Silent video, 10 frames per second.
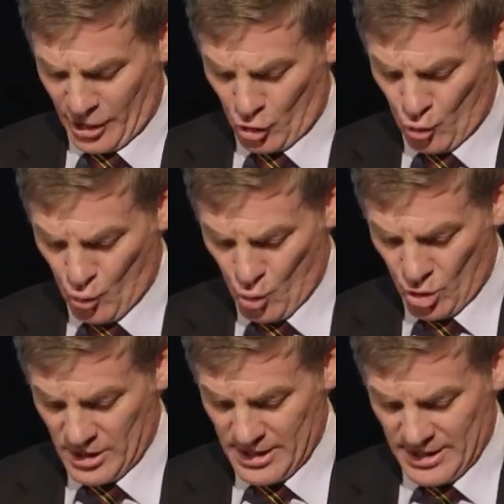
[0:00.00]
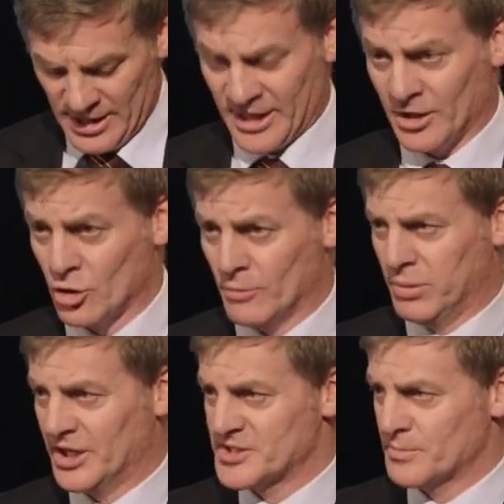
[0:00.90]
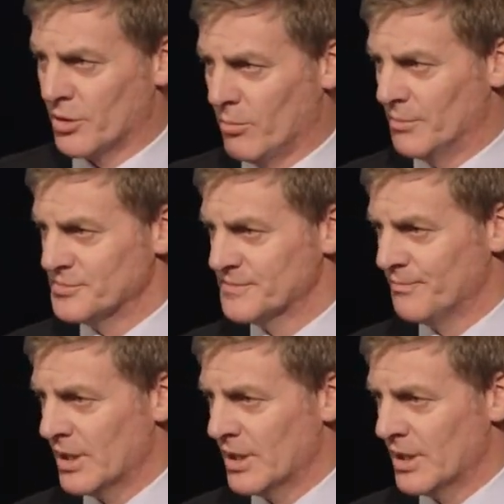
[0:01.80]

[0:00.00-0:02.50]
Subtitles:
core and complex problems.